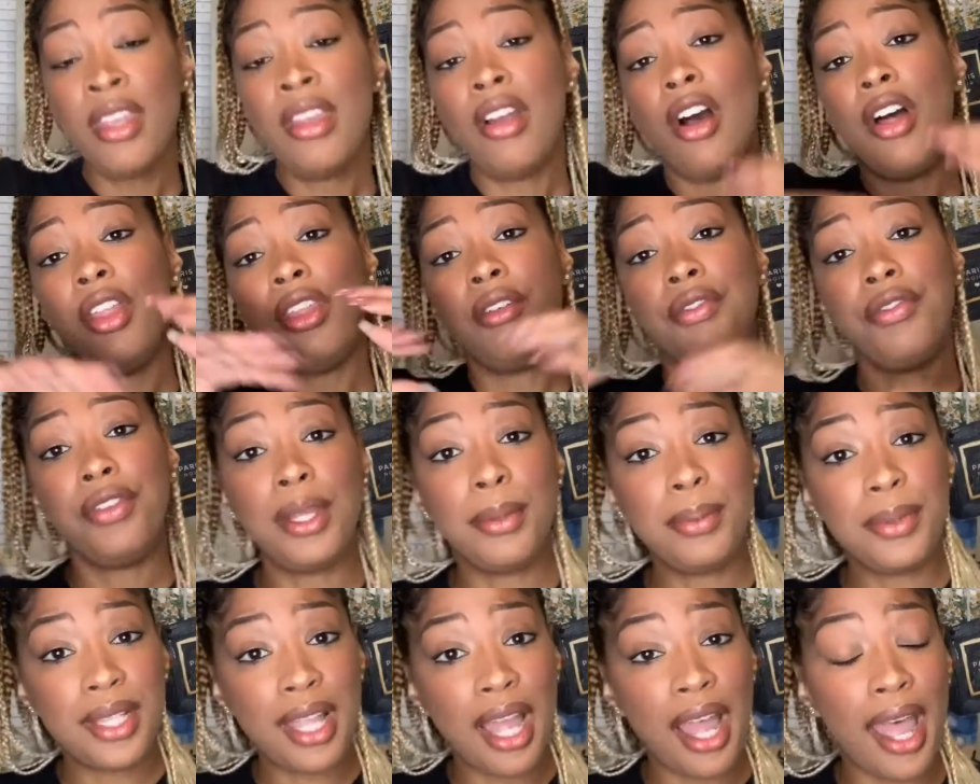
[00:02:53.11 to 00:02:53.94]
On the flip
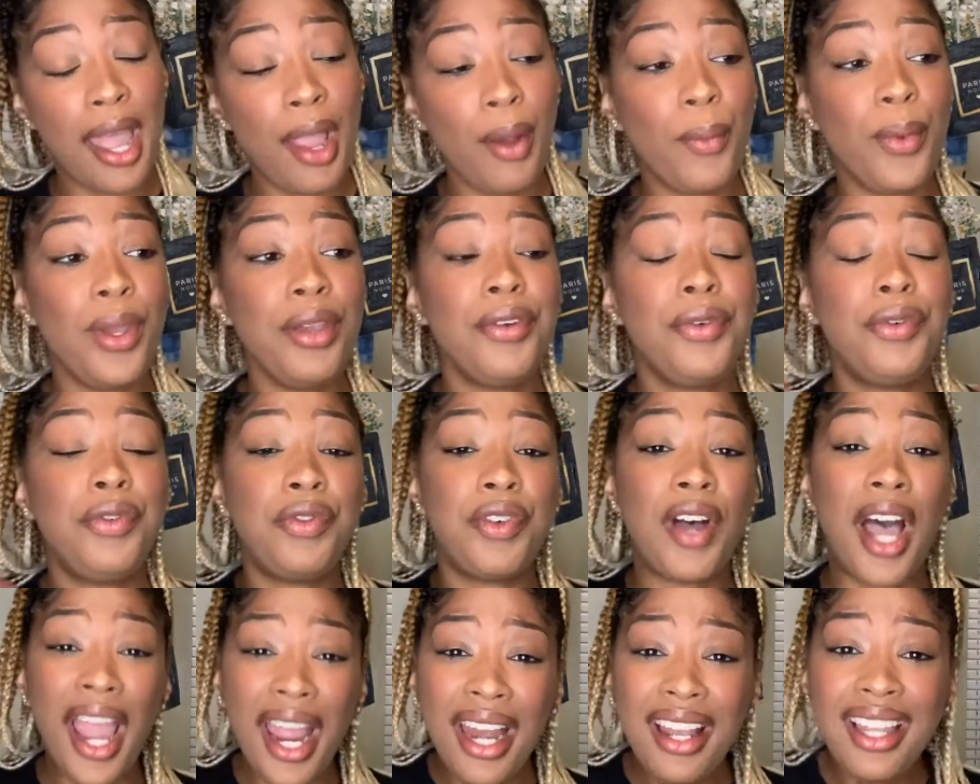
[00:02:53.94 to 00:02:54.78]
side, we
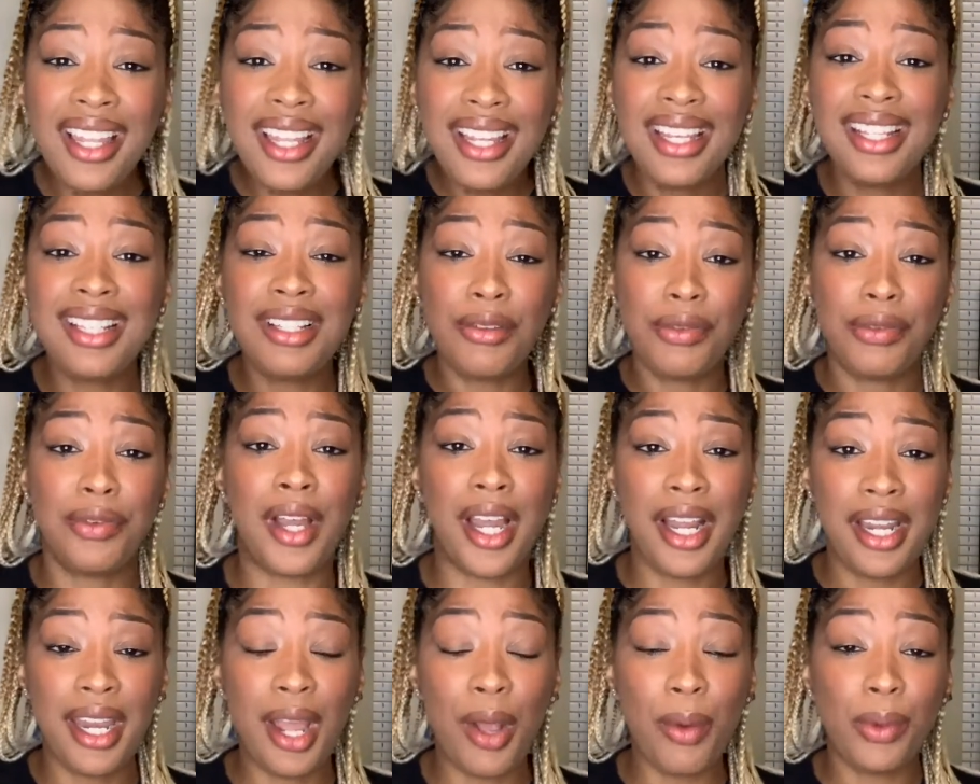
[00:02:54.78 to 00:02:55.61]
finally get to
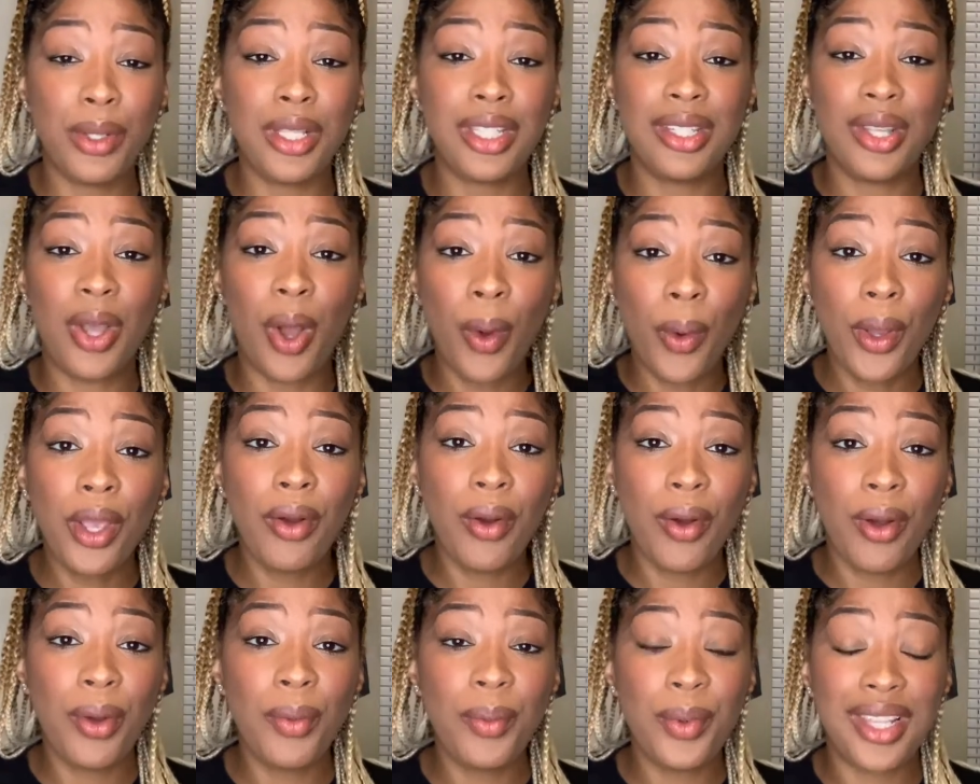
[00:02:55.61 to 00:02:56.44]
find out what's going
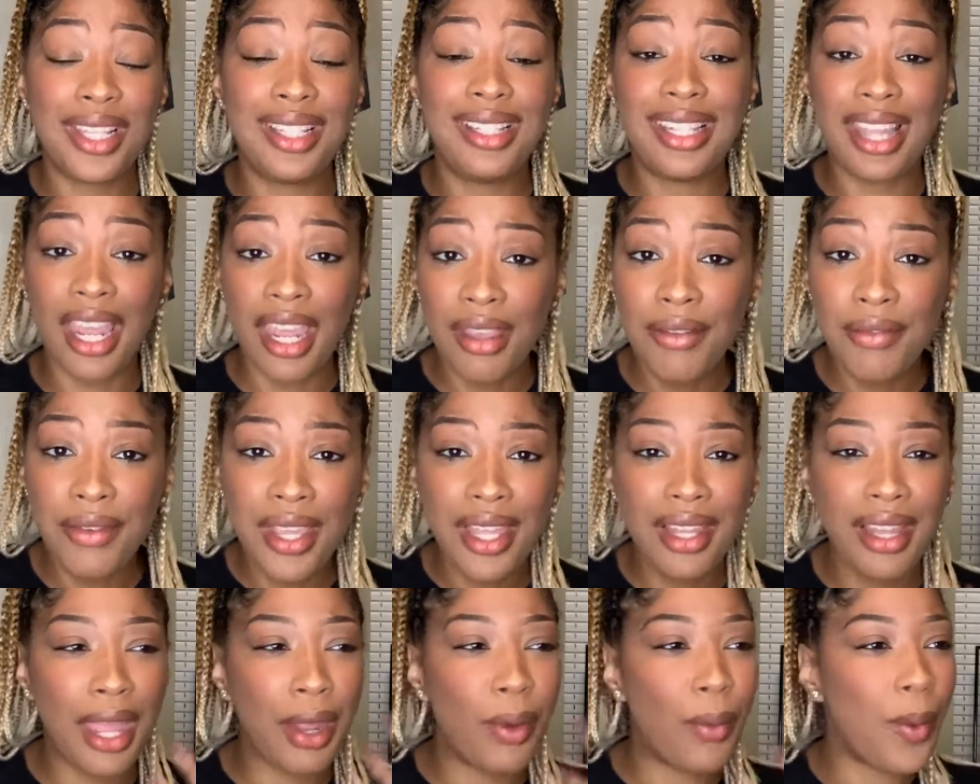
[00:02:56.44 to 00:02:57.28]
on with
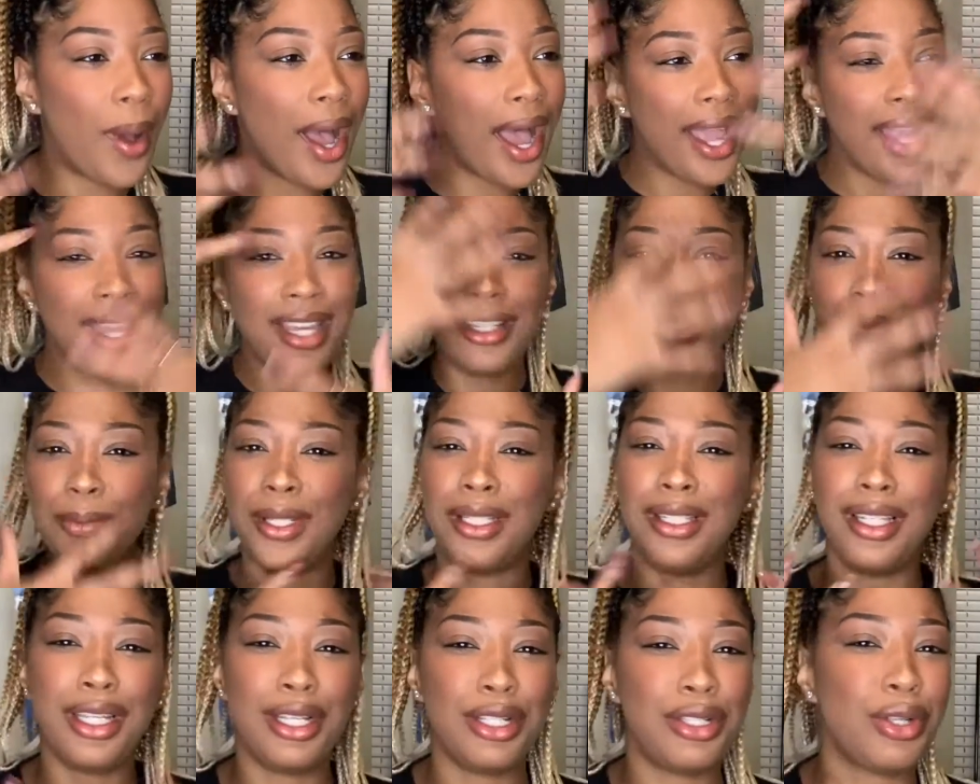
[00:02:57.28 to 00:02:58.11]
David, like why he's been
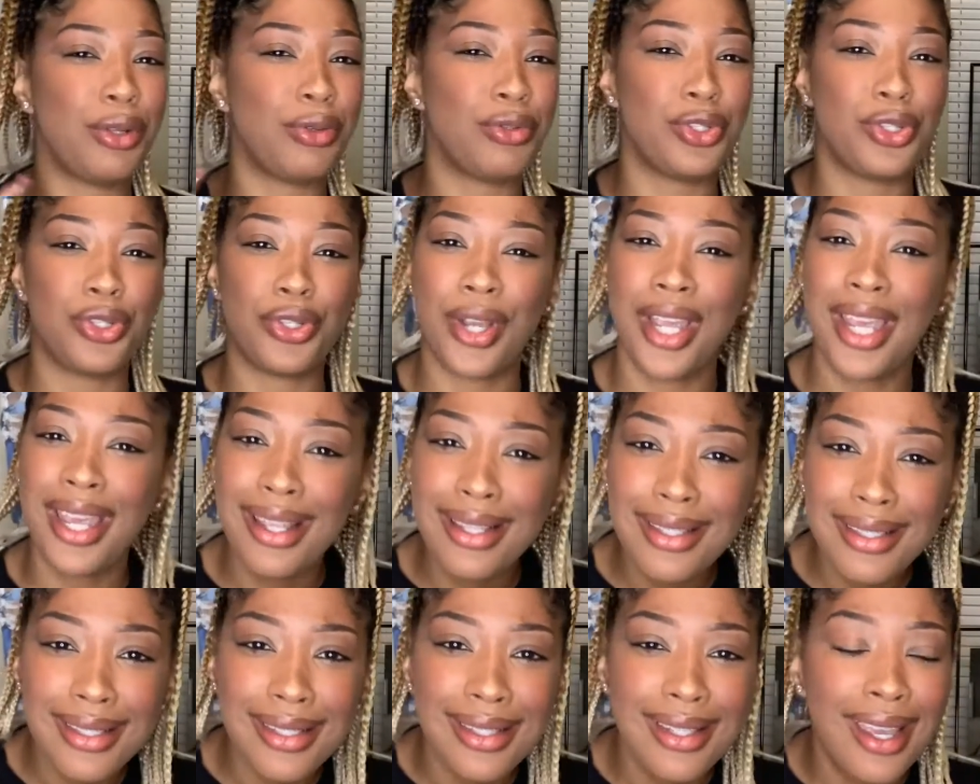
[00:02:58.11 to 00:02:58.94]
looking so
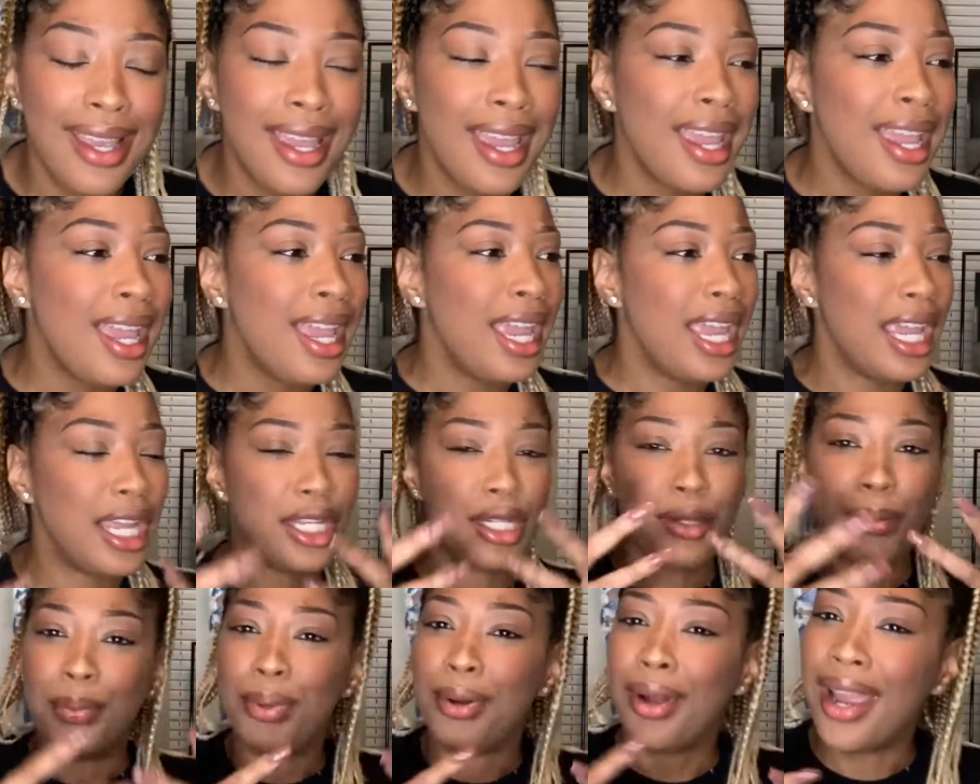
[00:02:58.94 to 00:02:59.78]
stressed and
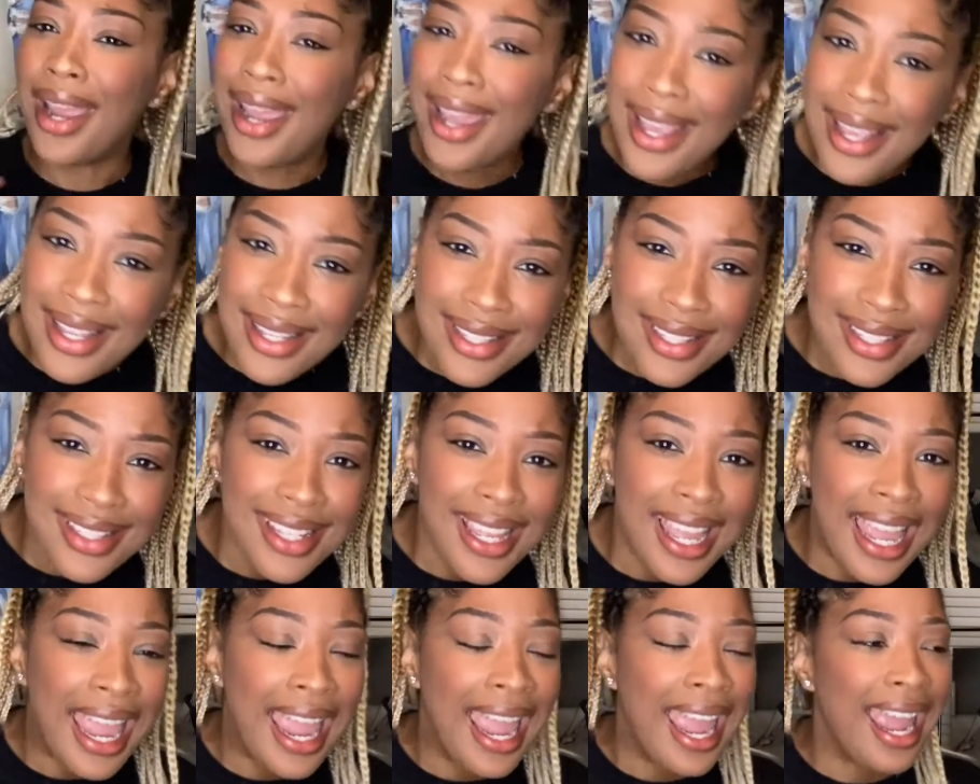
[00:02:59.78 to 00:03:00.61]
depressed
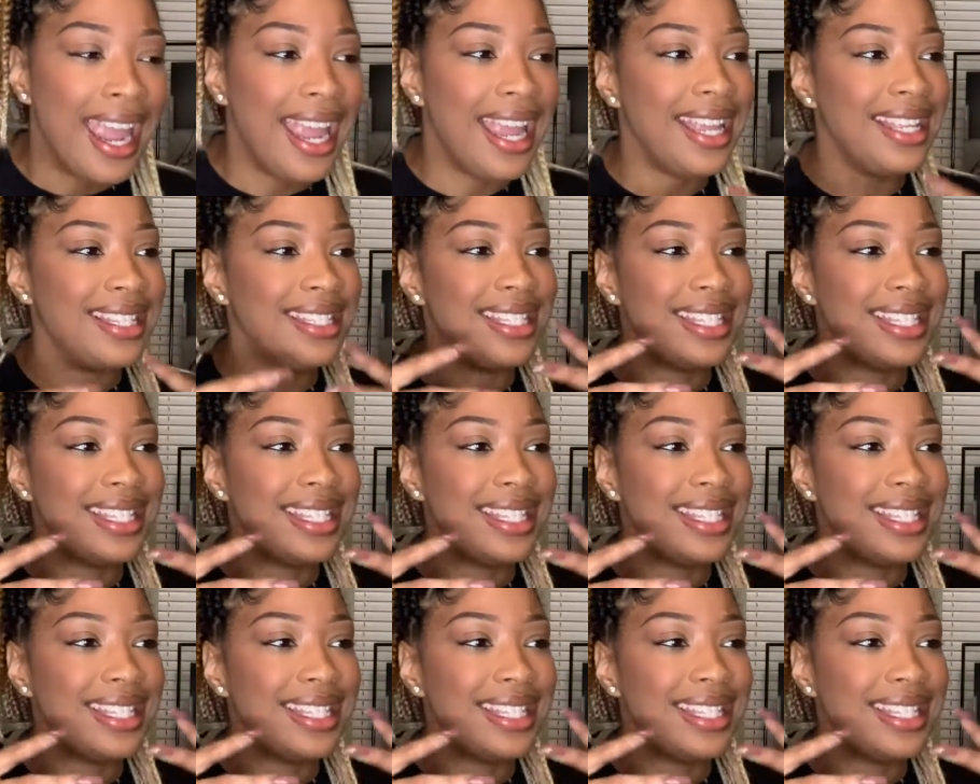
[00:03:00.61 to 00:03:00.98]
and